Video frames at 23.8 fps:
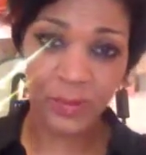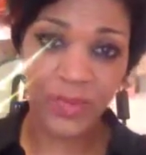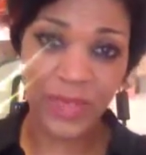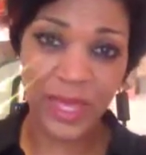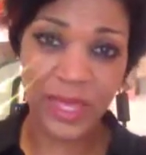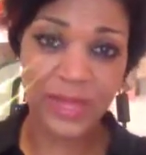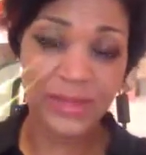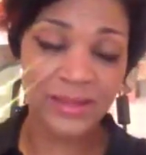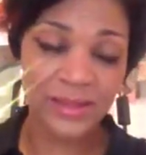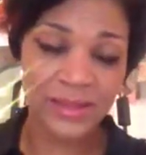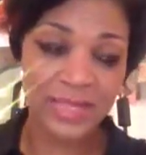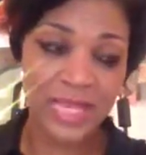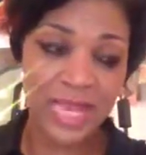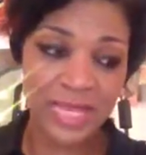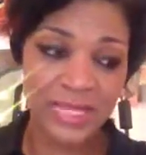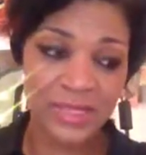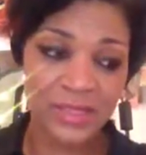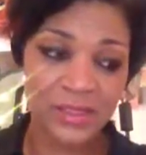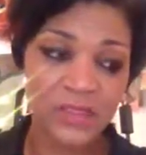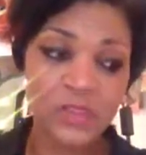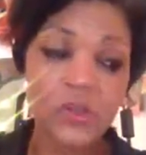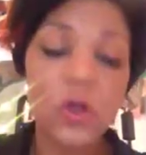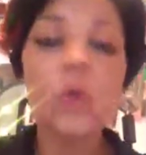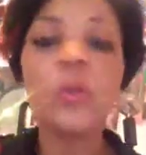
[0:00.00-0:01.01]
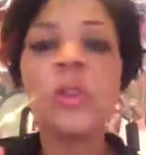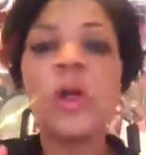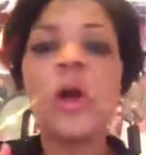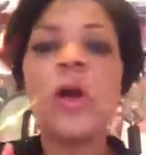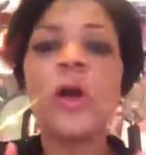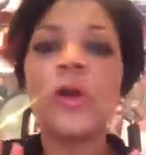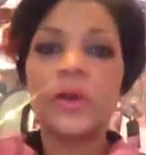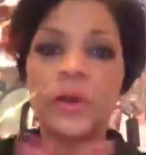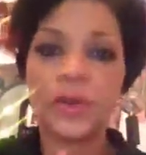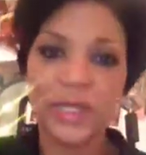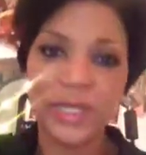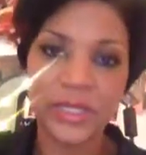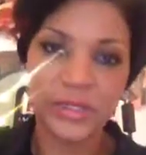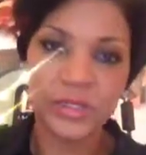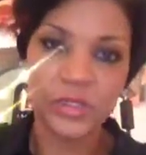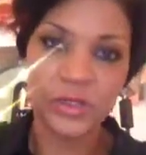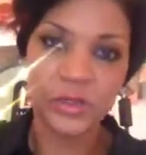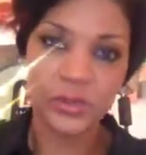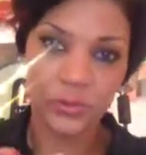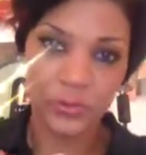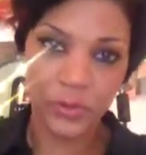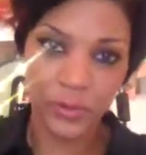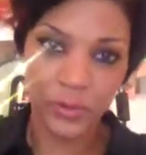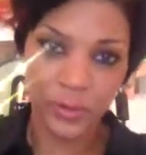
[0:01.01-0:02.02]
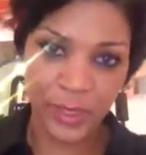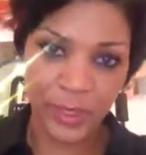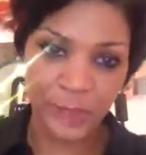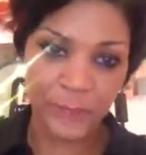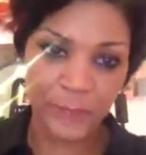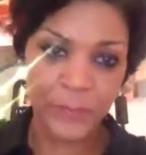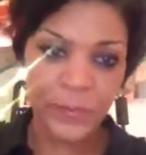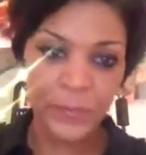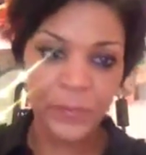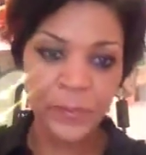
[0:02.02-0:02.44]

That is no longer an issue for me.